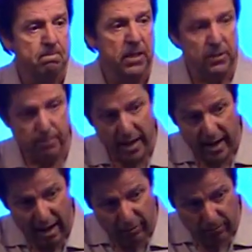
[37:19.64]
It's about
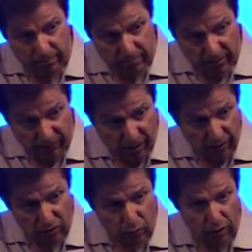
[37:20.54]
having the
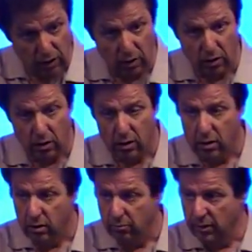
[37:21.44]
Father's will
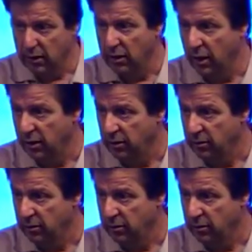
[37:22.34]
being done.